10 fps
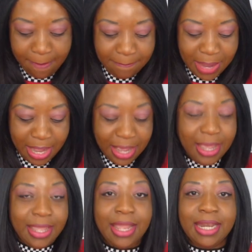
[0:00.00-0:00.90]

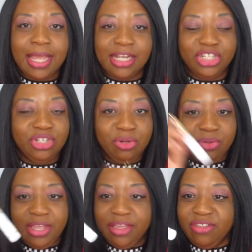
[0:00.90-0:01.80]
my lash glue
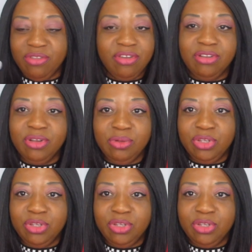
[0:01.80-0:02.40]
here you can